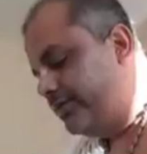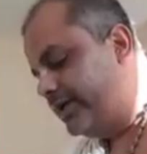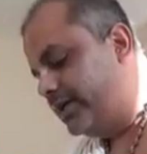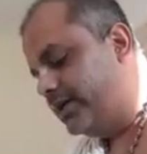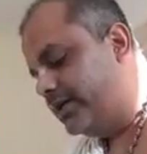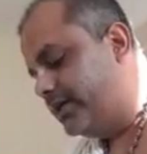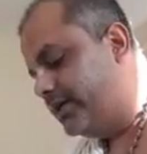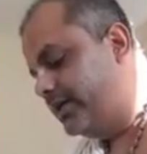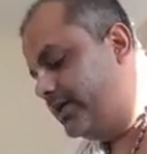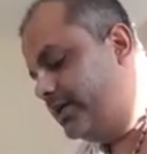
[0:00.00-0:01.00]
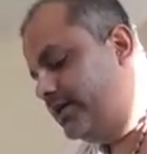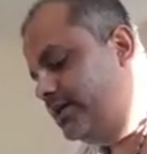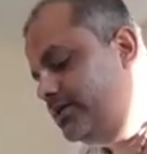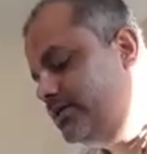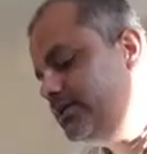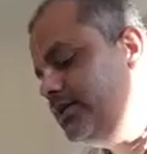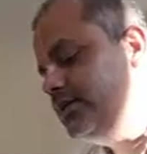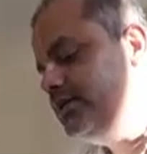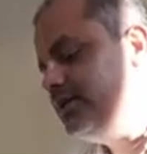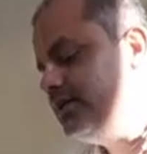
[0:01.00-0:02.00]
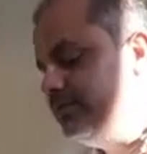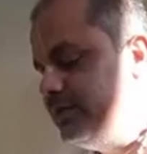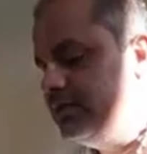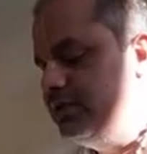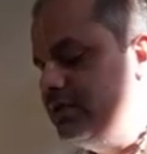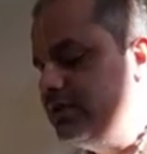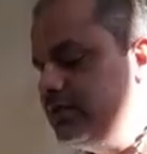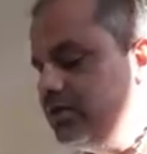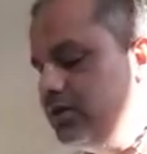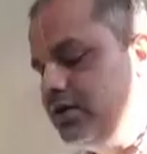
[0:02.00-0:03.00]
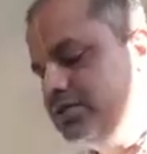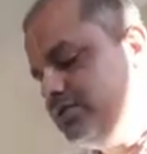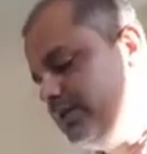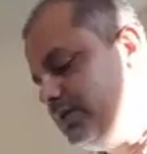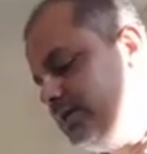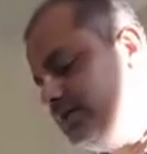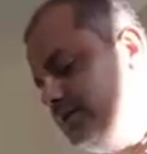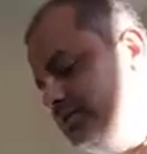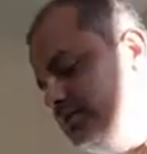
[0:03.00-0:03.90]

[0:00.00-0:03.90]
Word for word: living entity is either Abhidnya or Swarat.